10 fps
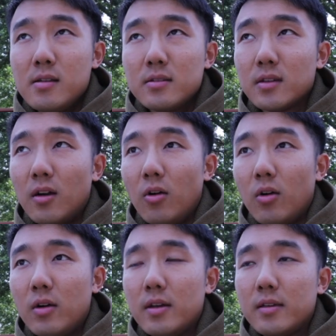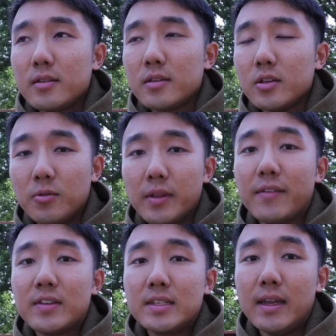So you really
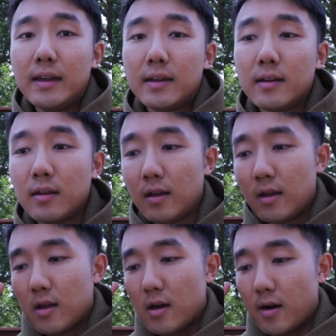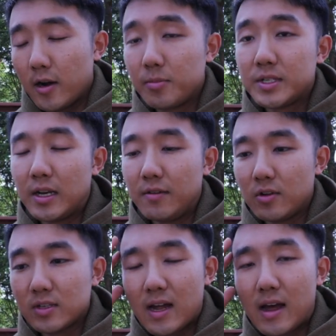have to take 100% of
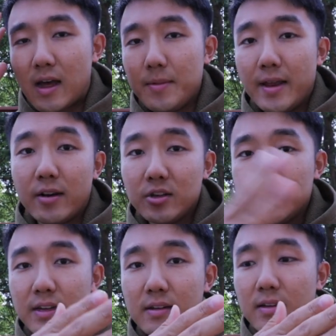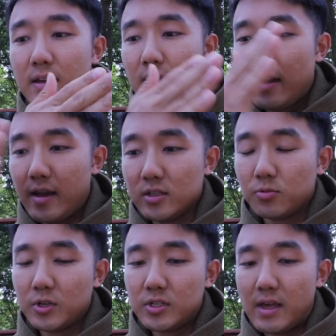your time and energy and
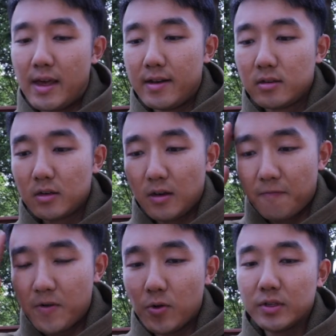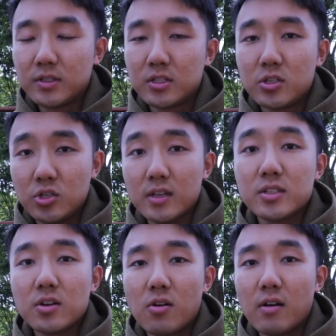switch that and focus
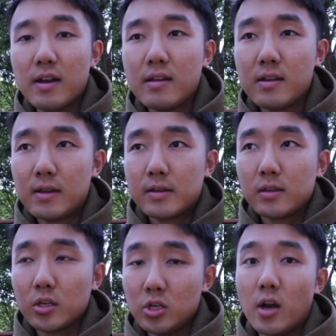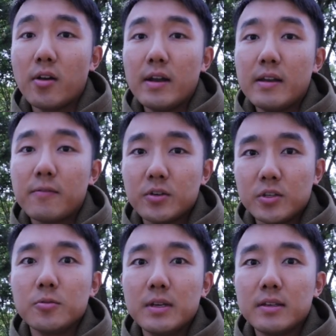just on gunnery for
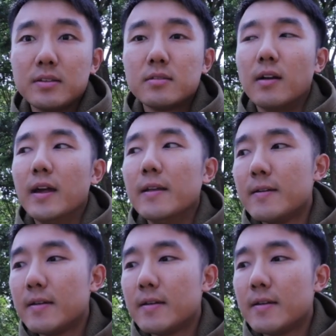two weeks, right?